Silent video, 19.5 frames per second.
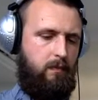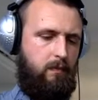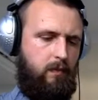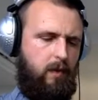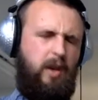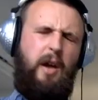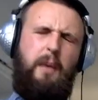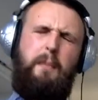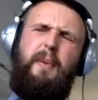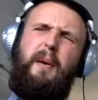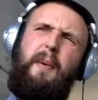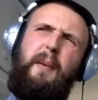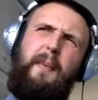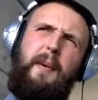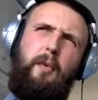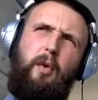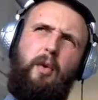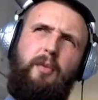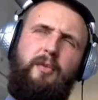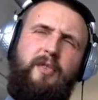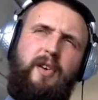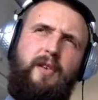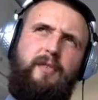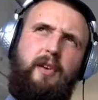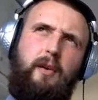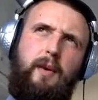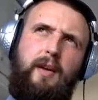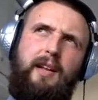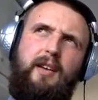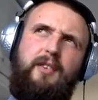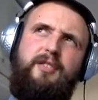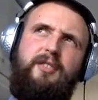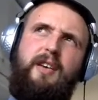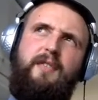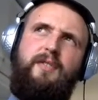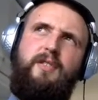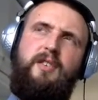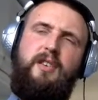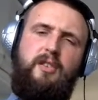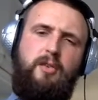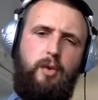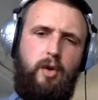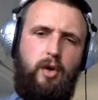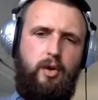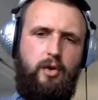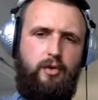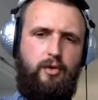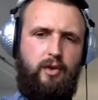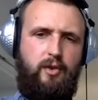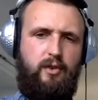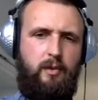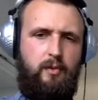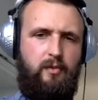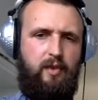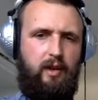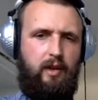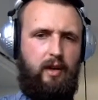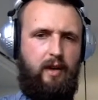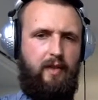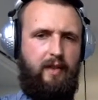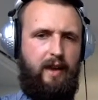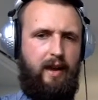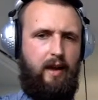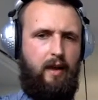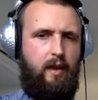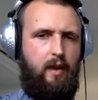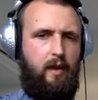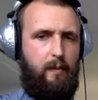I don't know, probably a bit more than 50 quid, like 70 to 100, something like that.